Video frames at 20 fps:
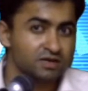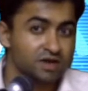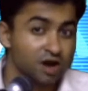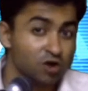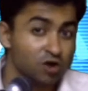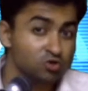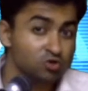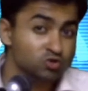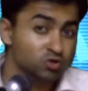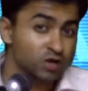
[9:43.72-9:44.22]

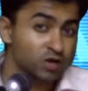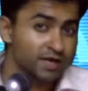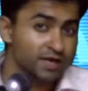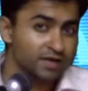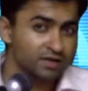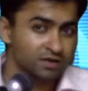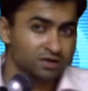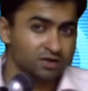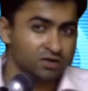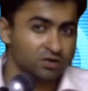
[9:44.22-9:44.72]
should
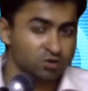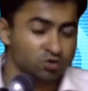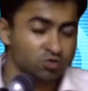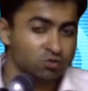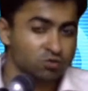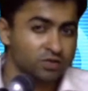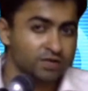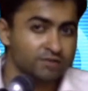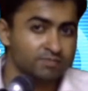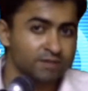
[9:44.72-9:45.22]
I know
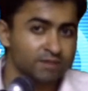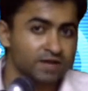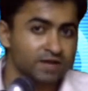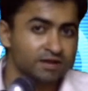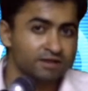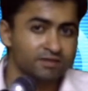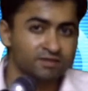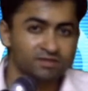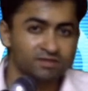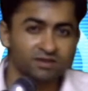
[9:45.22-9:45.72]
that my
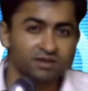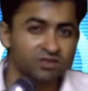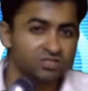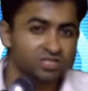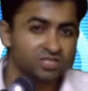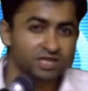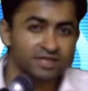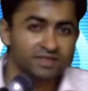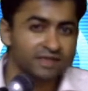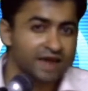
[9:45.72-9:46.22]

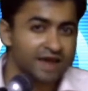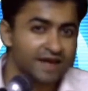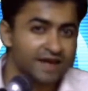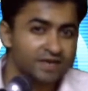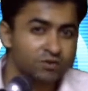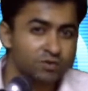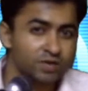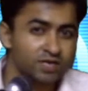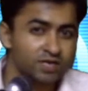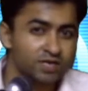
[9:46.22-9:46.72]
resuscitation is
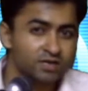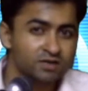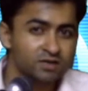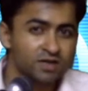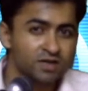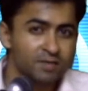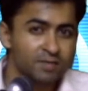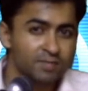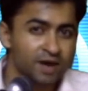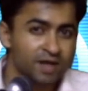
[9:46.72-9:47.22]
adequate?
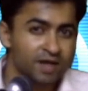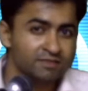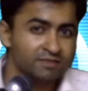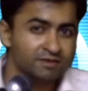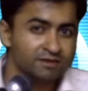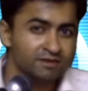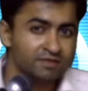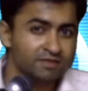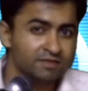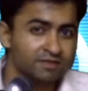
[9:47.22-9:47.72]
My answer
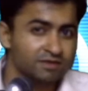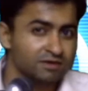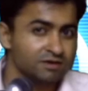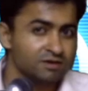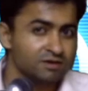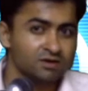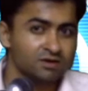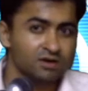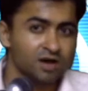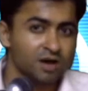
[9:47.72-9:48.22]
is
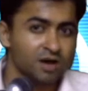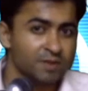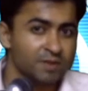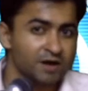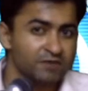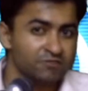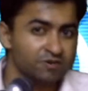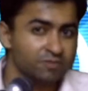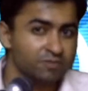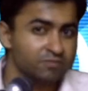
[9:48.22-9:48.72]

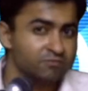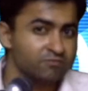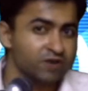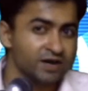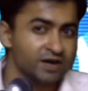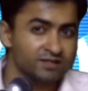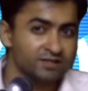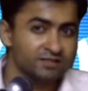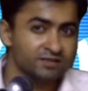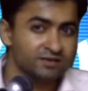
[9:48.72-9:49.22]
apart from
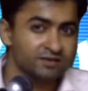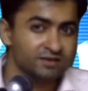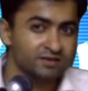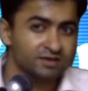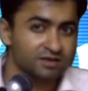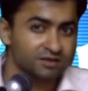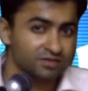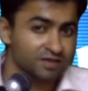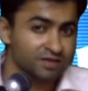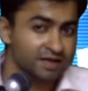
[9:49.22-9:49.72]
vitals
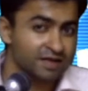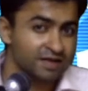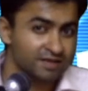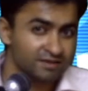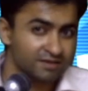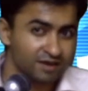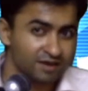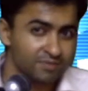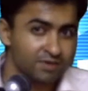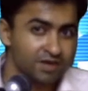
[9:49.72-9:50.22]
that are
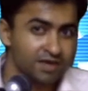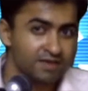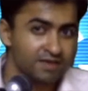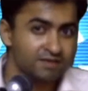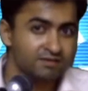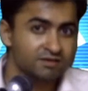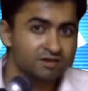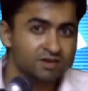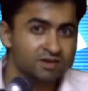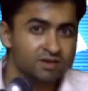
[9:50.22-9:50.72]

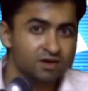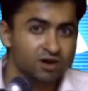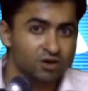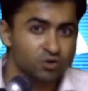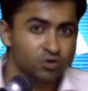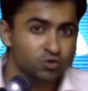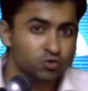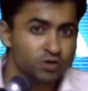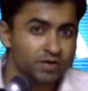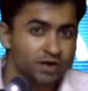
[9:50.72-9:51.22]
stabilized, a
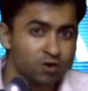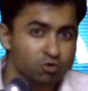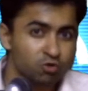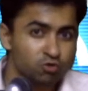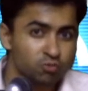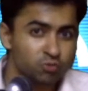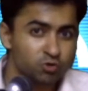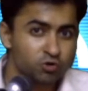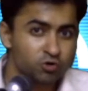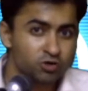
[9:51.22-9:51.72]
urine
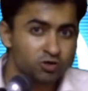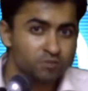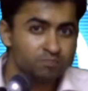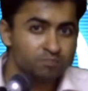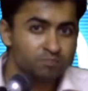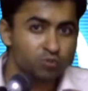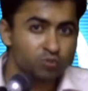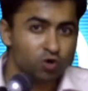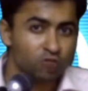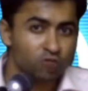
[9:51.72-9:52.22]
output
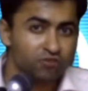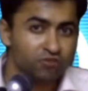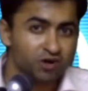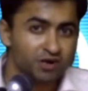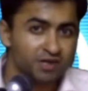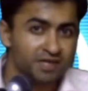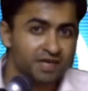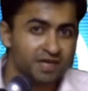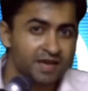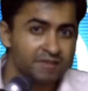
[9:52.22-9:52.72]
of
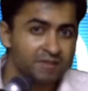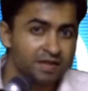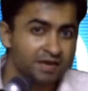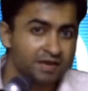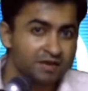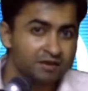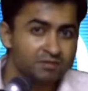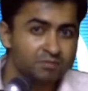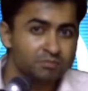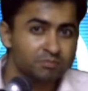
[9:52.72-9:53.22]
30
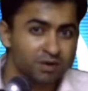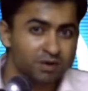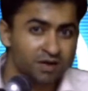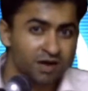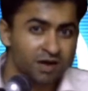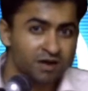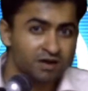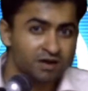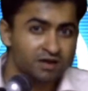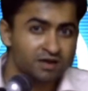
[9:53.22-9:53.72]
ml per
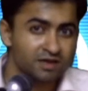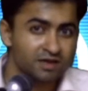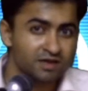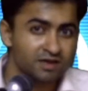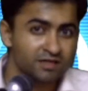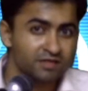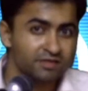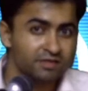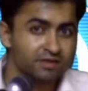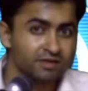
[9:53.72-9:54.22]
hour
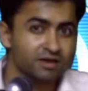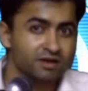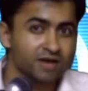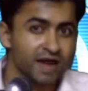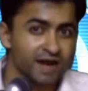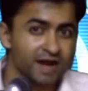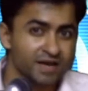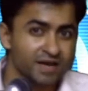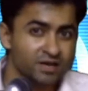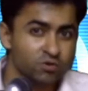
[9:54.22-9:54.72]
is
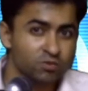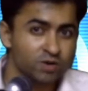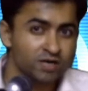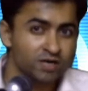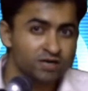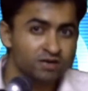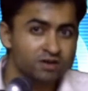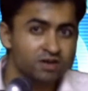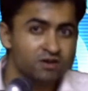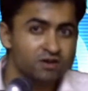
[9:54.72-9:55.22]

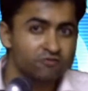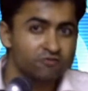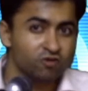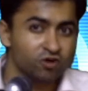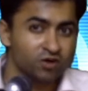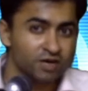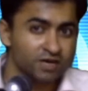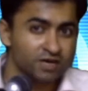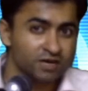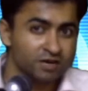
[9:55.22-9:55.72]
adequate for
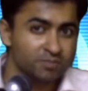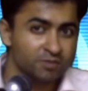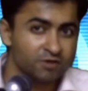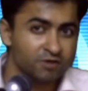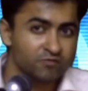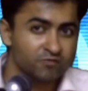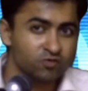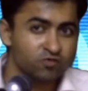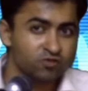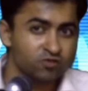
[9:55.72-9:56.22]
renal
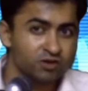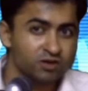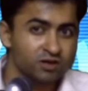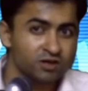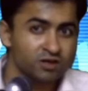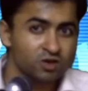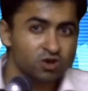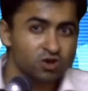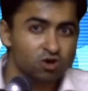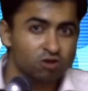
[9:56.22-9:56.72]
perfusion.
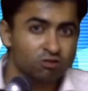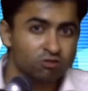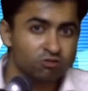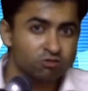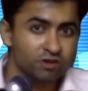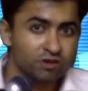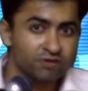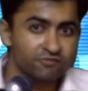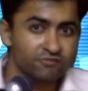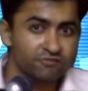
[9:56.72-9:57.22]

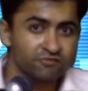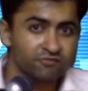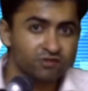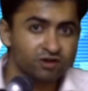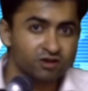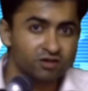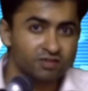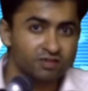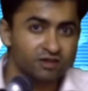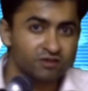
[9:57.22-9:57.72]
Also, if
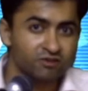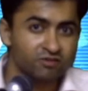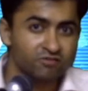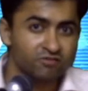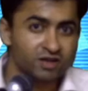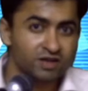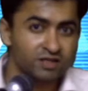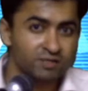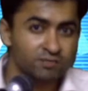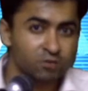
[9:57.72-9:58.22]
central
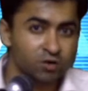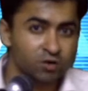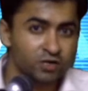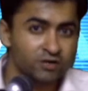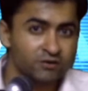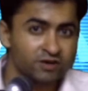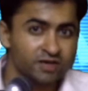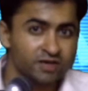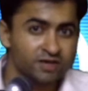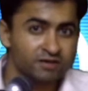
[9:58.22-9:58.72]
venous
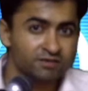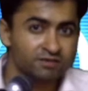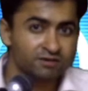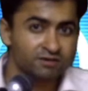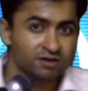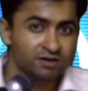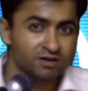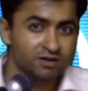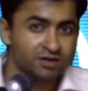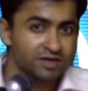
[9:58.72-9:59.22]
monitoring is
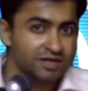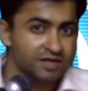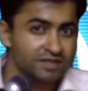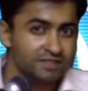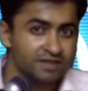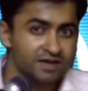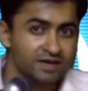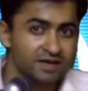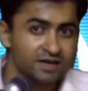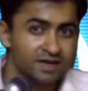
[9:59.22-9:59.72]
done,
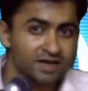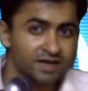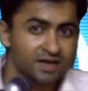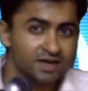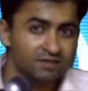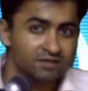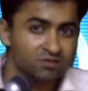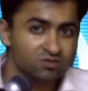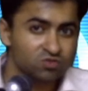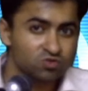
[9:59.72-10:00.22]
then it
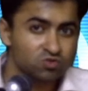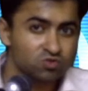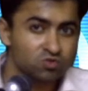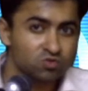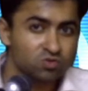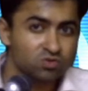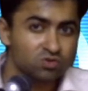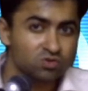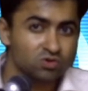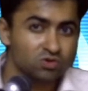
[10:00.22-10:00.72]
is
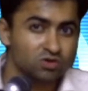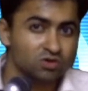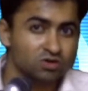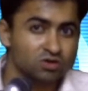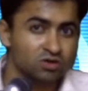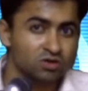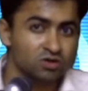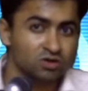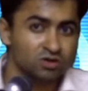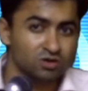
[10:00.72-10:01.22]
too
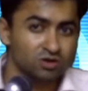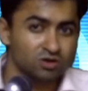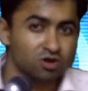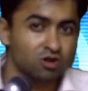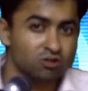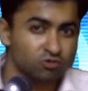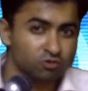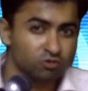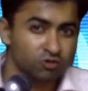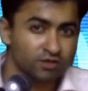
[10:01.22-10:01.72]

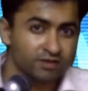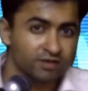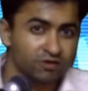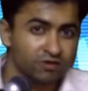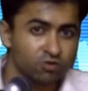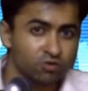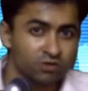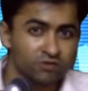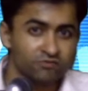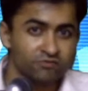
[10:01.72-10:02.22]
also
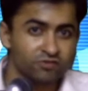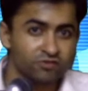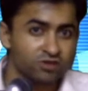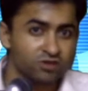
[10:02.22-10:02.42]
conclusive.